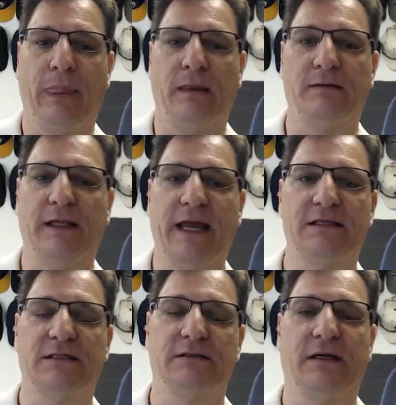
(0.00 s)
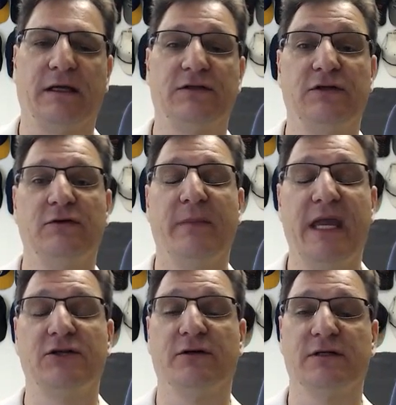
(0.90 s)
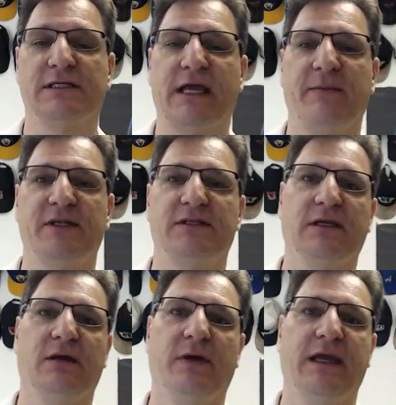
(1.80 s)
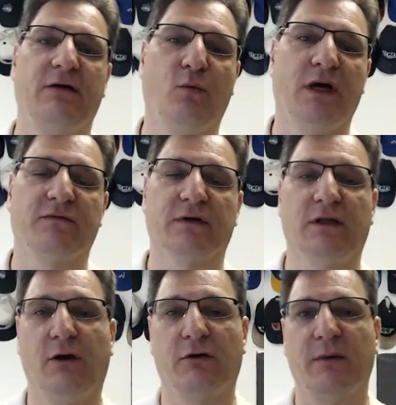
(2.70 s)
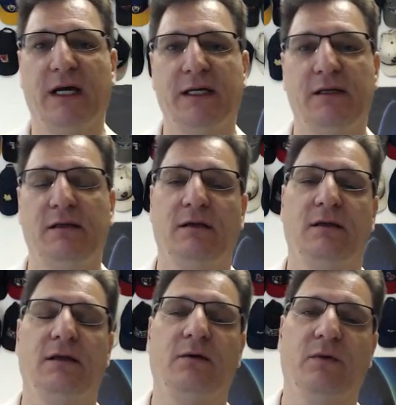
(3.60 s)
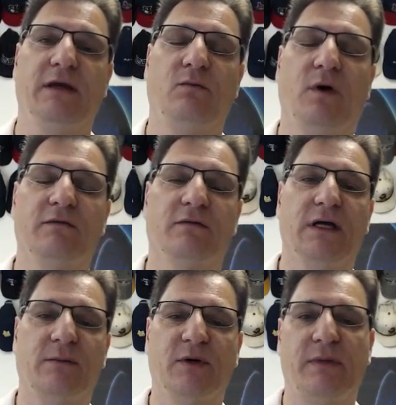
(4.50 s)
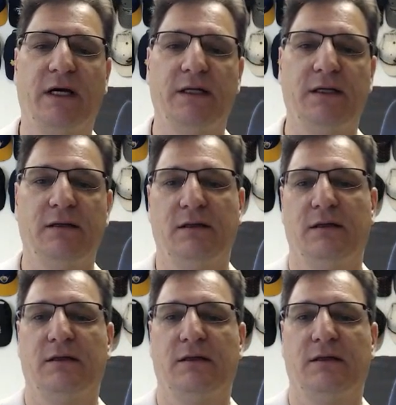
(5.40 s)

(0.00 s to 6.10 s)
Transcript: The last 2 major assignments, again, we have one for the lower body and we have one for the upper body.